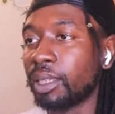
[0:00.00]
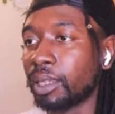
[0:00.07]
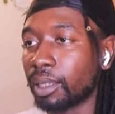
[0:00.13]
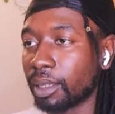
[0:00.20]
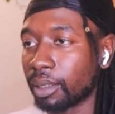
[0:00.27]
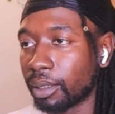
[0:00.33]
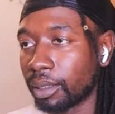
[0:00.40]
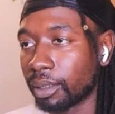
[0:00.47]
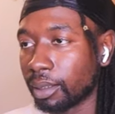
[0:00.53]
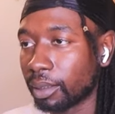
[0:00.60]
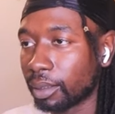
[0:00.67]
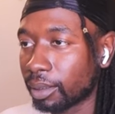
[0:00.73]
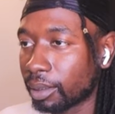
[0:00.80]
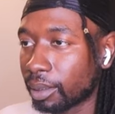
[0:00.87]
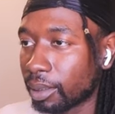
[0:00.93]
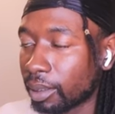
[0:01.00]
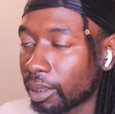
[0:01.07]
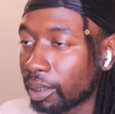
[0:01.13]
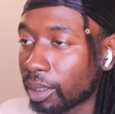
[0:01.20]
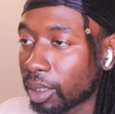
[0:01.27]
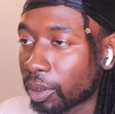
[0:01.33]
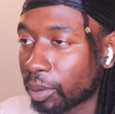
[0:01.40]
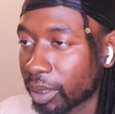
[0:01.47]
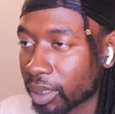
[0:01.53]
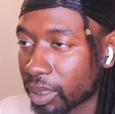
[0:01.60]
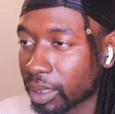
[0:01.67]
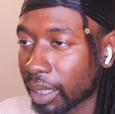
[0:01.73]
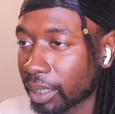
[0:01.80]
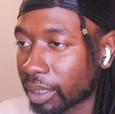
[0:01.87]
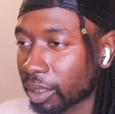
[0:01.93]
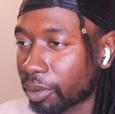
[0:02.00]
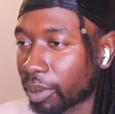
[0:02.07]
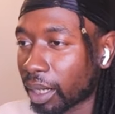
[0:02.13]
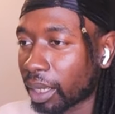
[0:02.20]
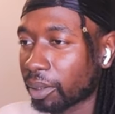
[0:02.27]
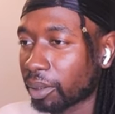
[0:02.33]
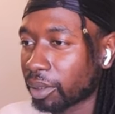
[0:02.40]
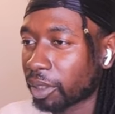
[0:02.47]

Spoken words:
Hey, quit standing around.